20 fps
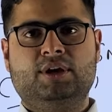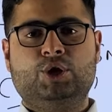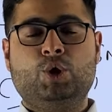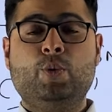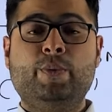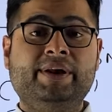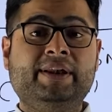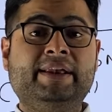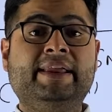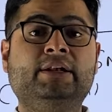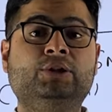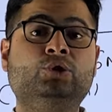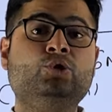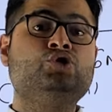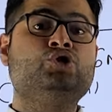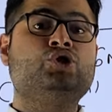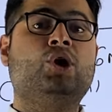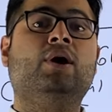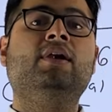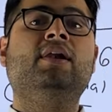You will need to
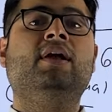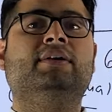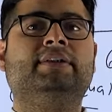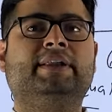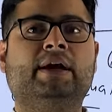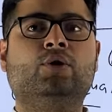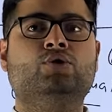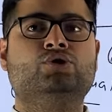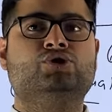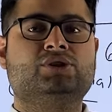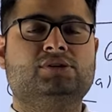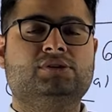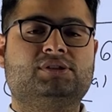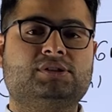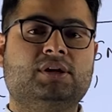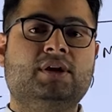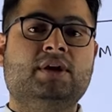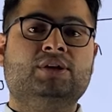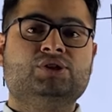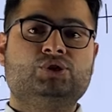solve the
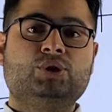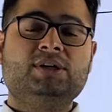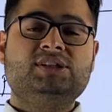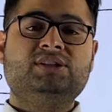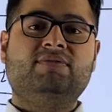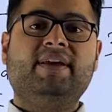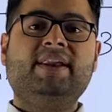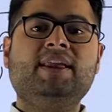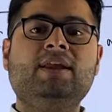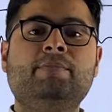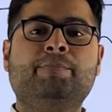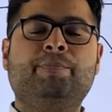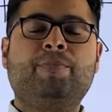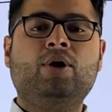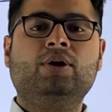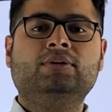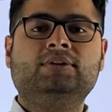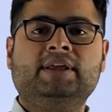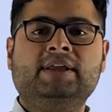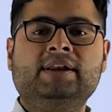questions. So it's very
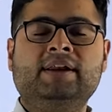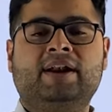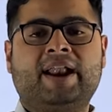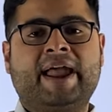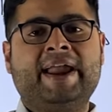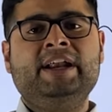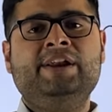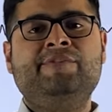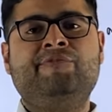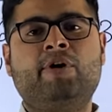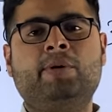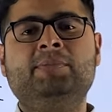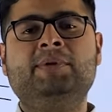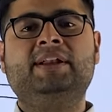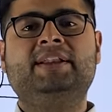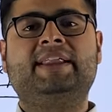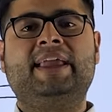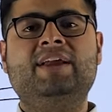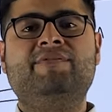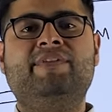important right from
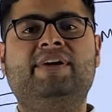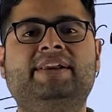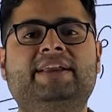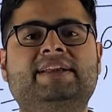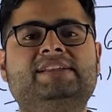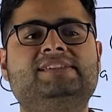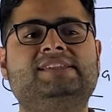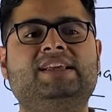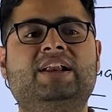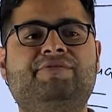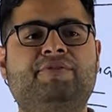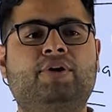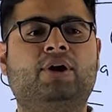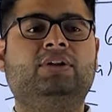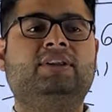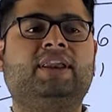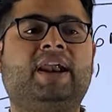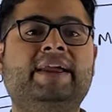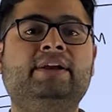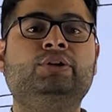the day one itself, you
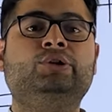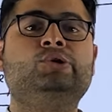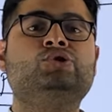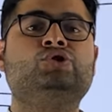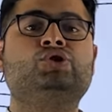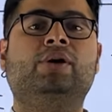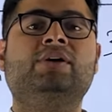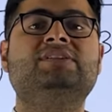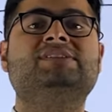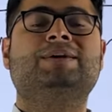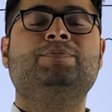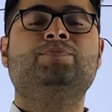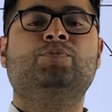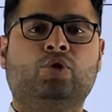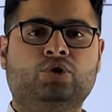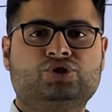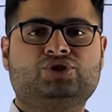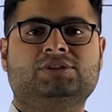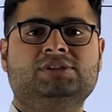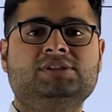are trying to solve some
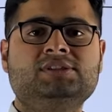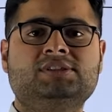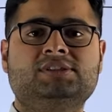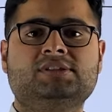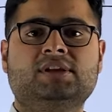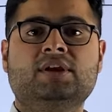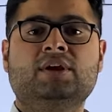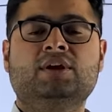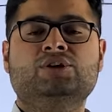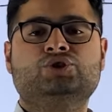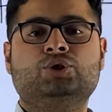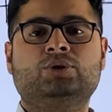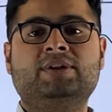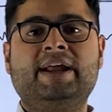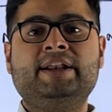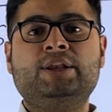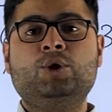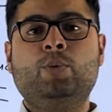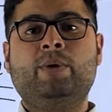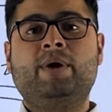questions so
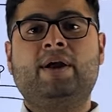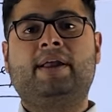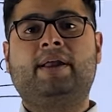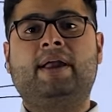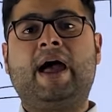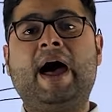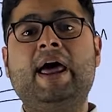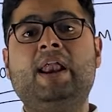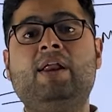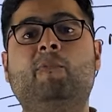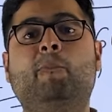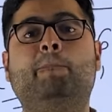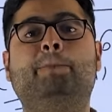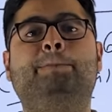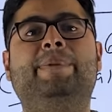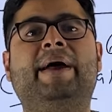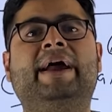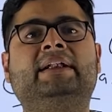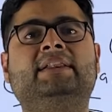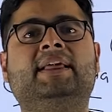that you are
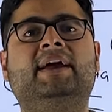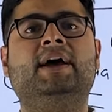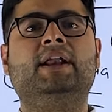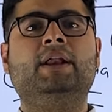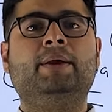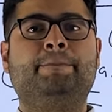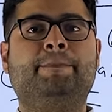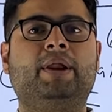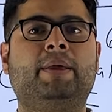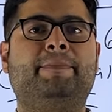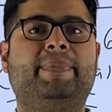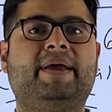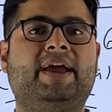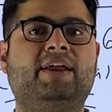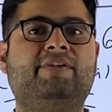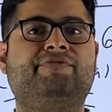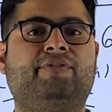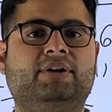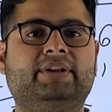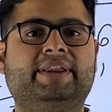better
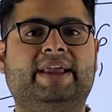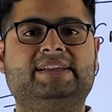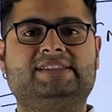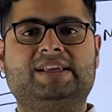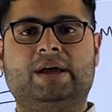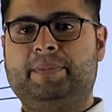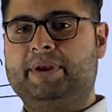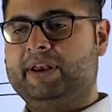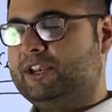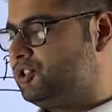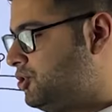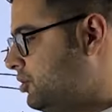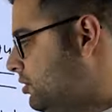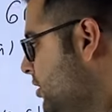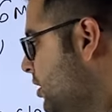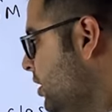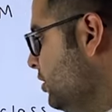prepared for the examination.